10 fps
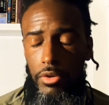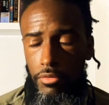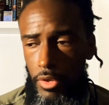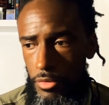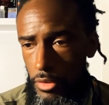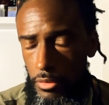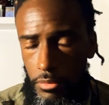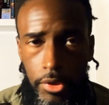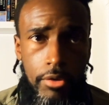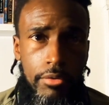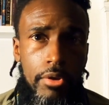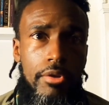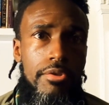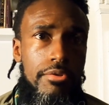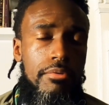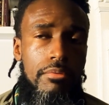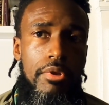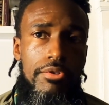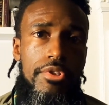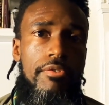that thing. There is
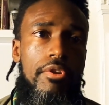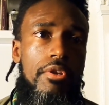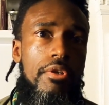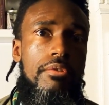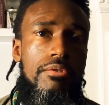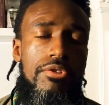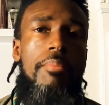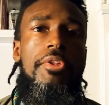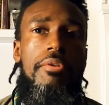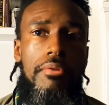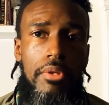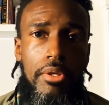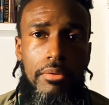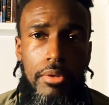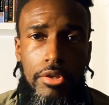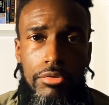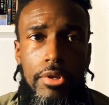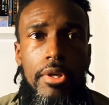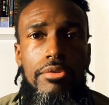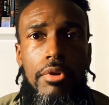definitely something that
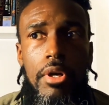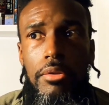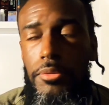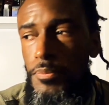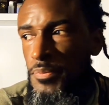creates, right?